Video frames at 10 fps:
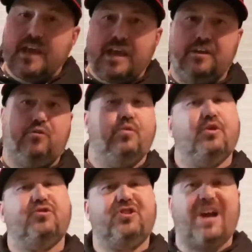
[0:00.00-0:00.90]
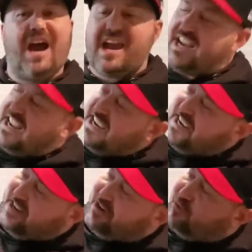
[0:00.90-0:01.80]
And it's real
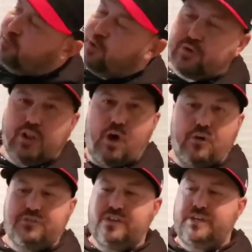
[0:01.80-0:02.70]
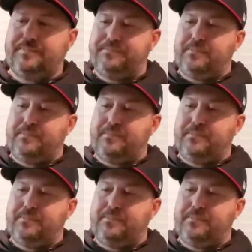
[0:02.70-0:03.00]
shiny and it's real glossy.